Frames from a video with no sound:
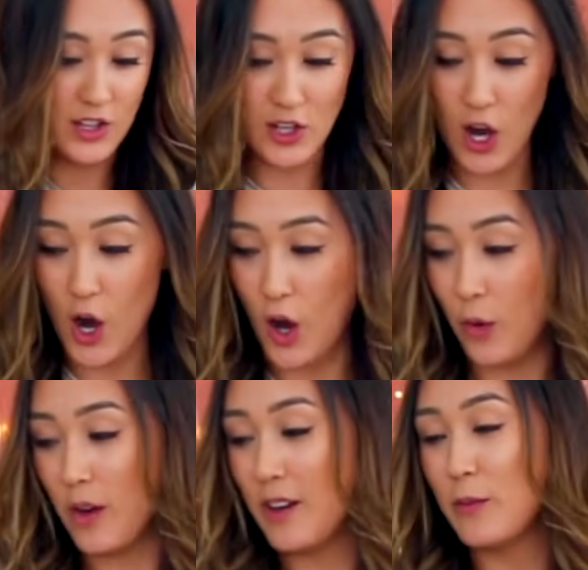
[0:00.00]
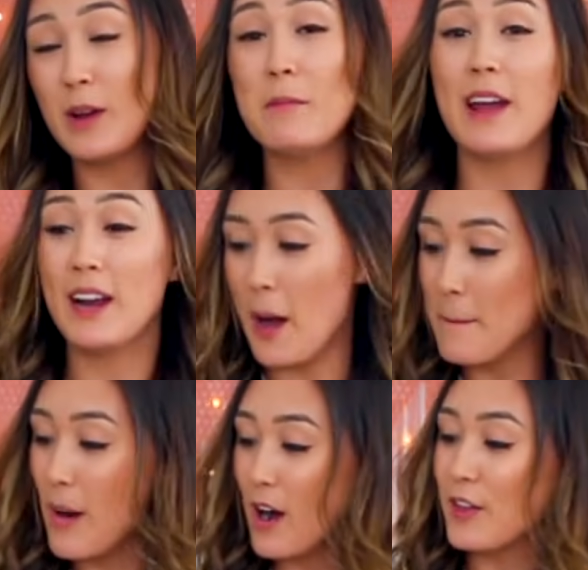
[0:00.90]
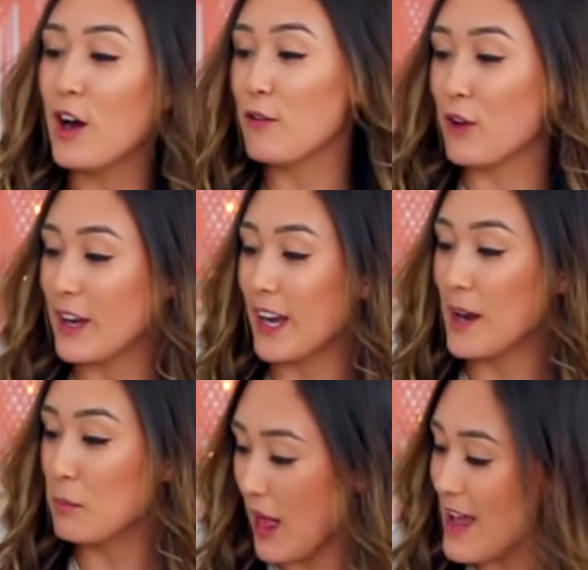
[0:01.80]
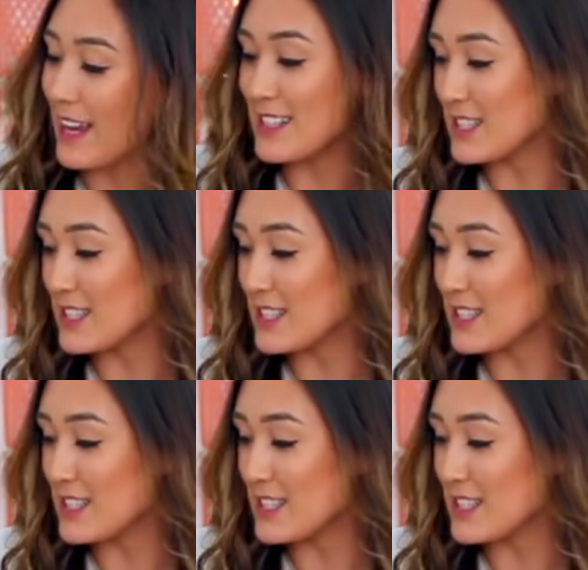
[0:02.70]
Yo, we made a mother freaking blanket